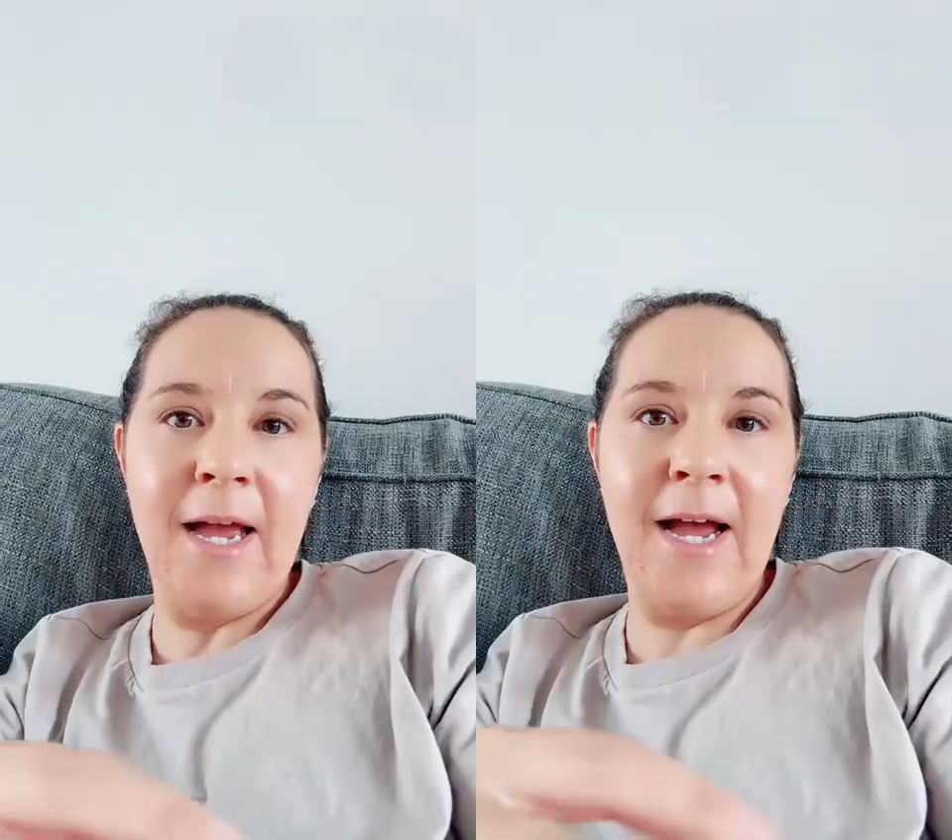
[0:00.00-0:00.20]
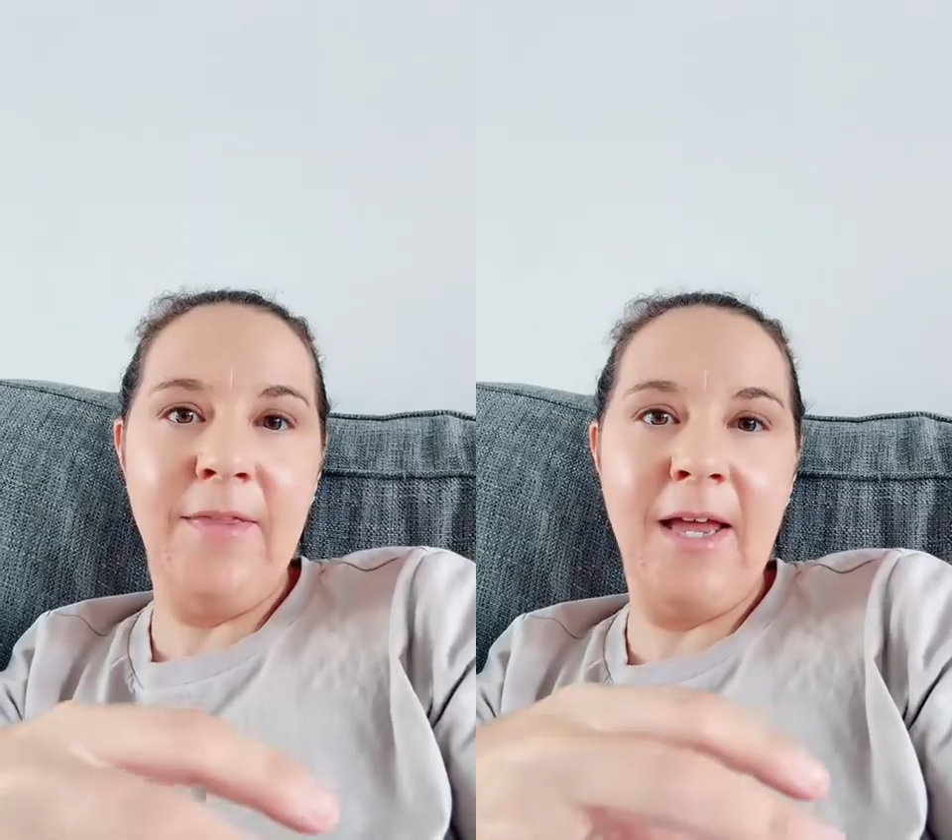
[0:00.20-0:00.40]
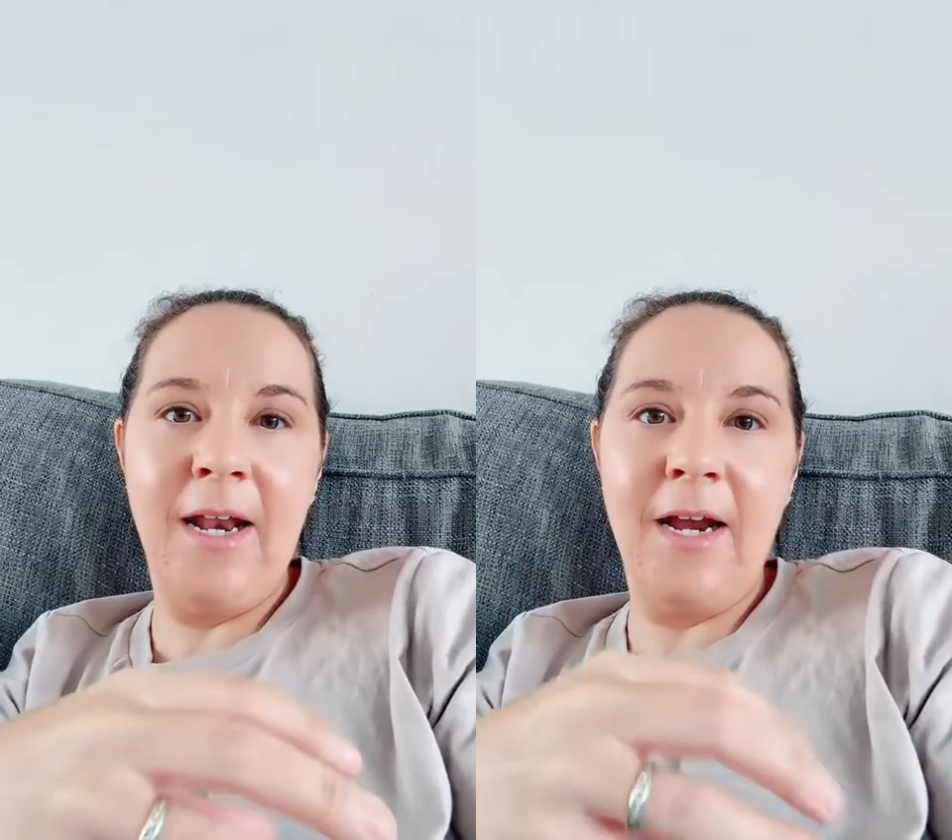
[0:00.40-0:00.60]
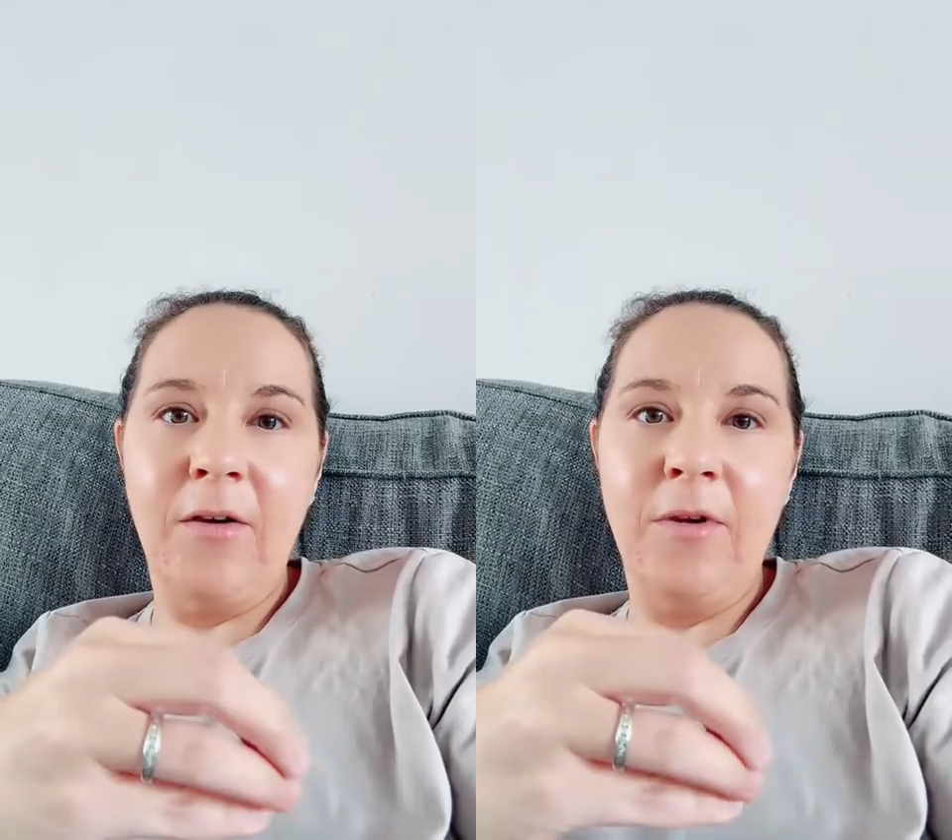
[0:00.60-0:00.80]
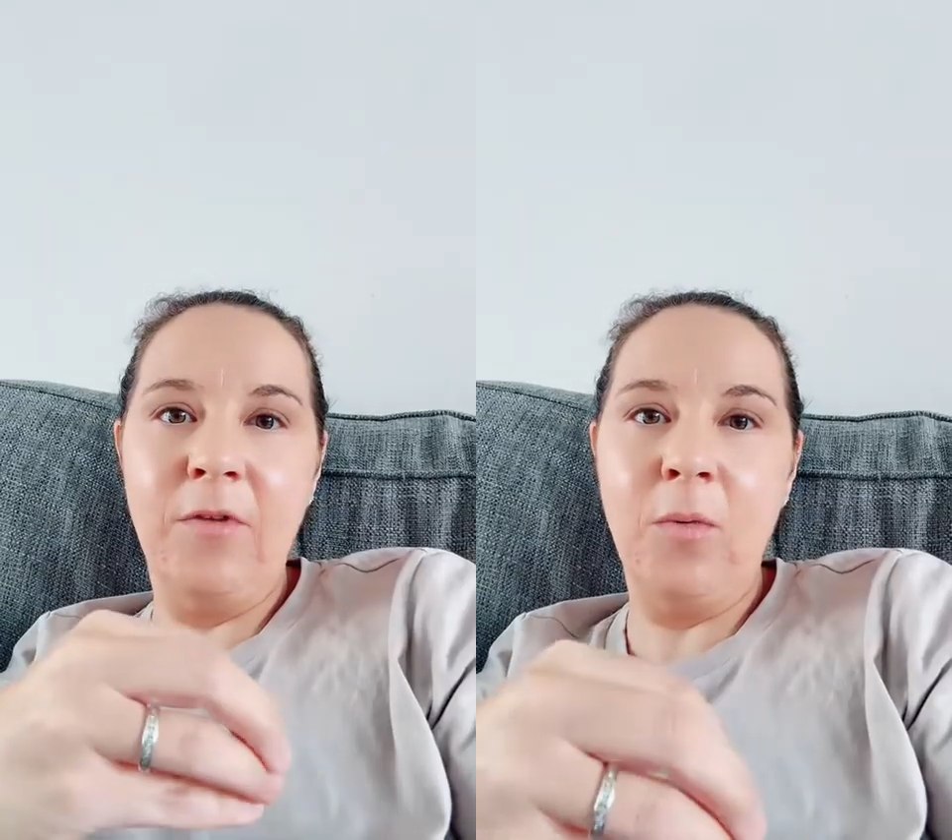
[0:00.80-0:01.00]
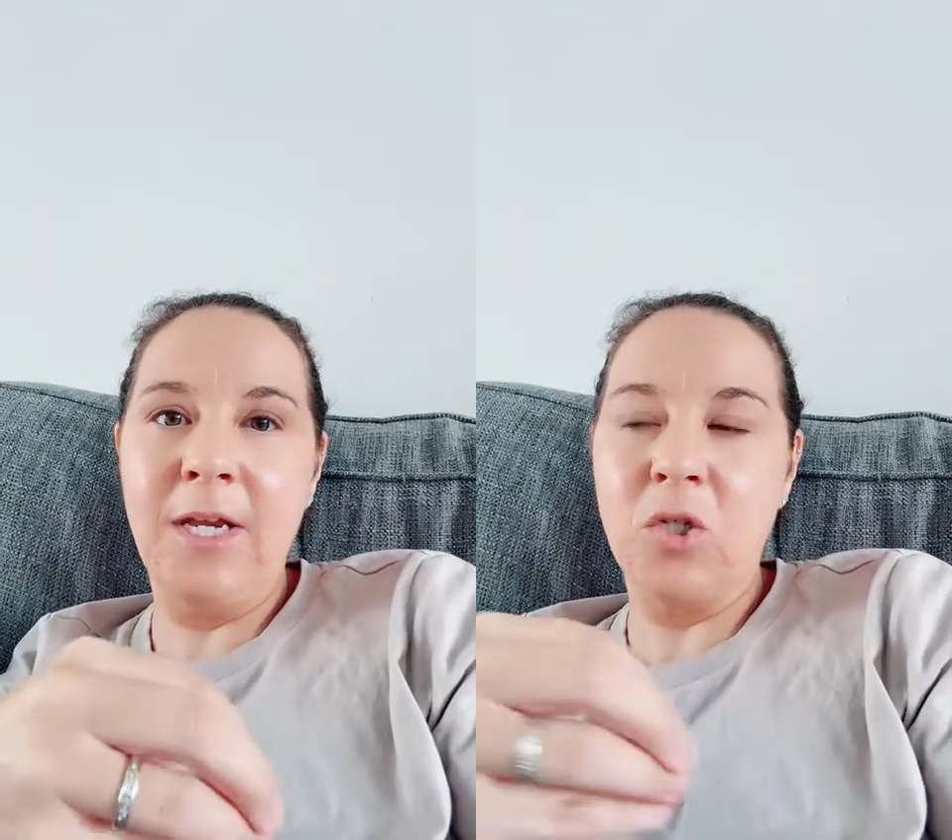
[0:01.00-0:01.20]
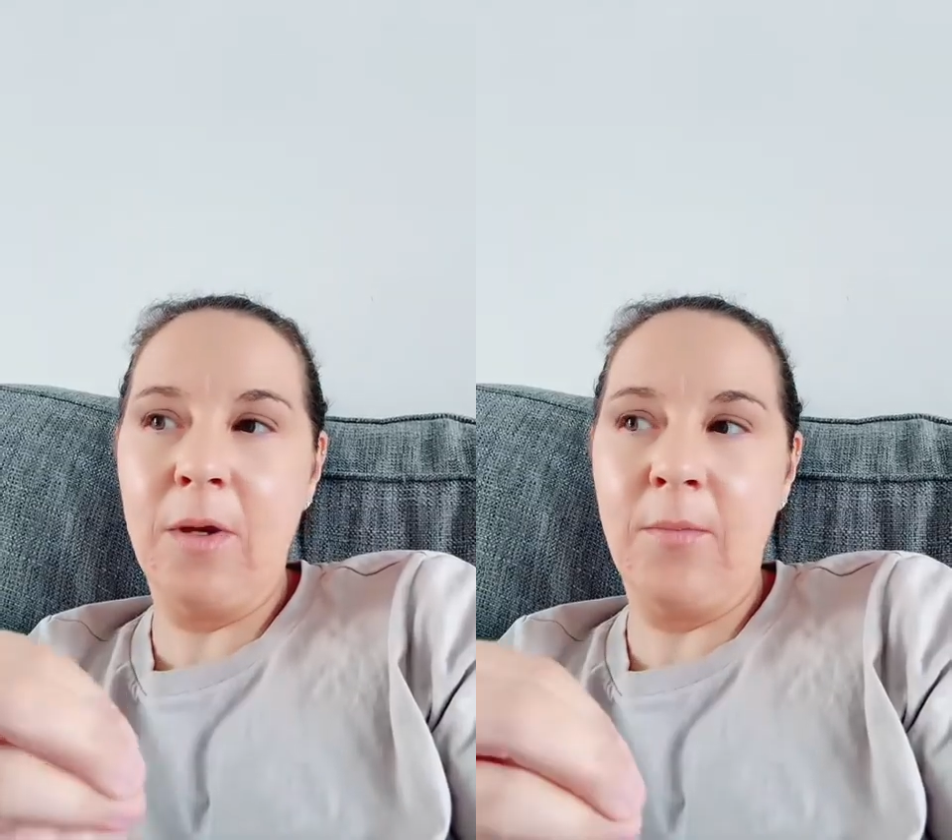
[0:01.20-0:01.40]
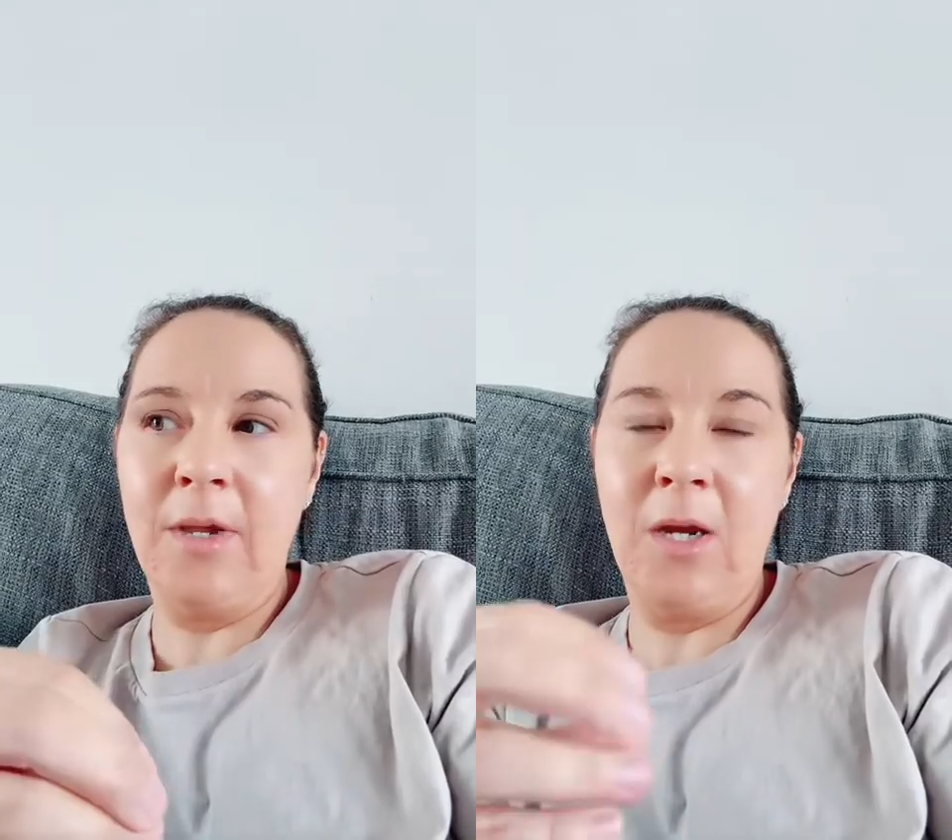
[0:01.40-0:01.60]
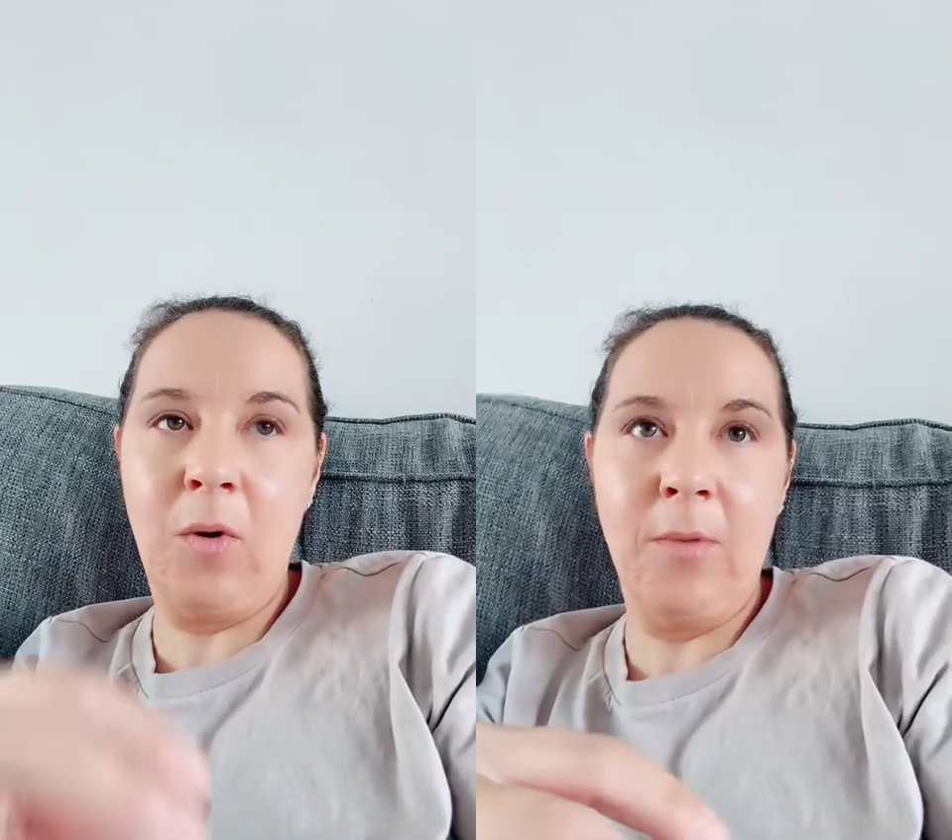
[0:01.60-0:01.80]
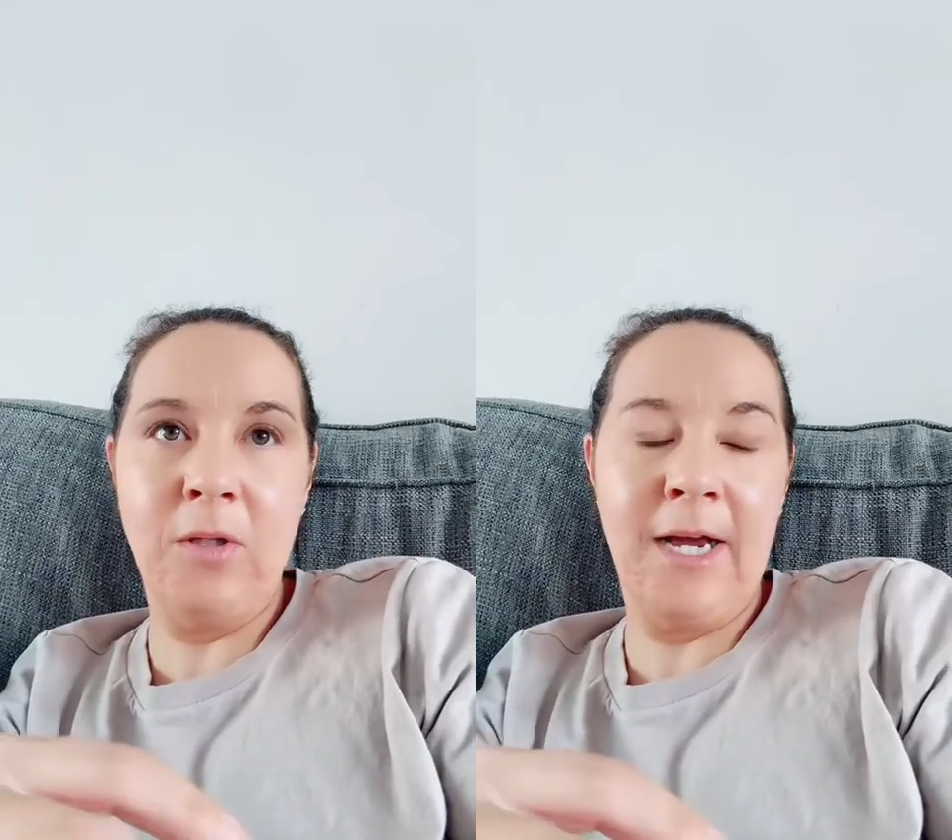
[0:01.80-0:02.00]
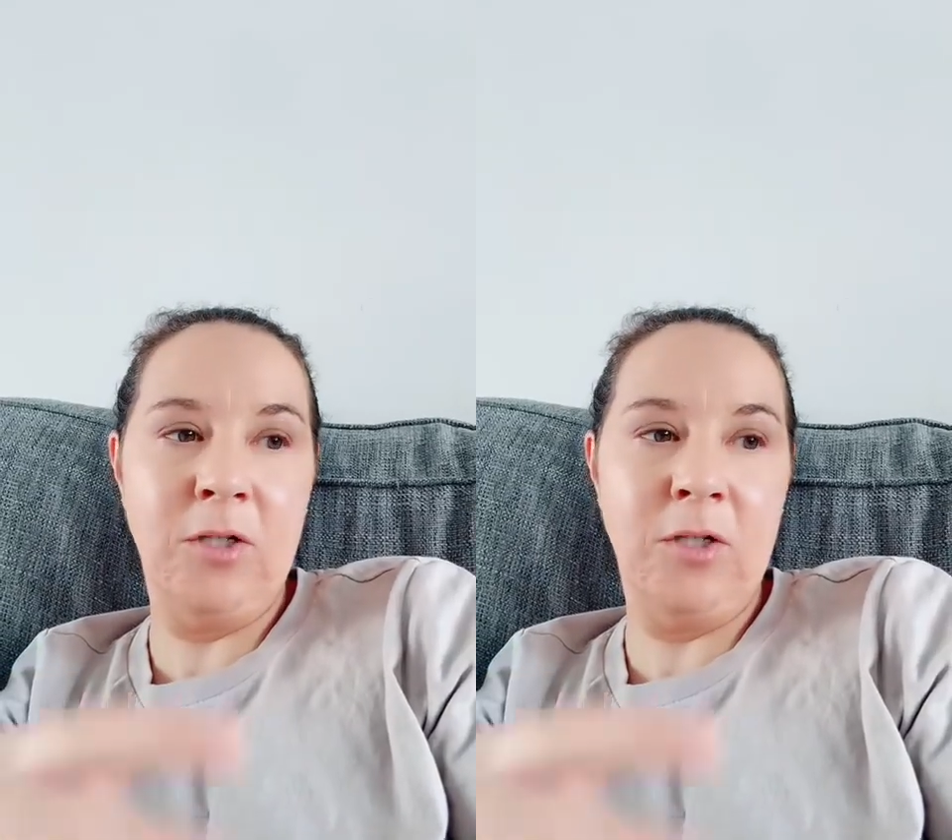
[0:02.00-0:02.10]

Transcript: and then I can review each equipment.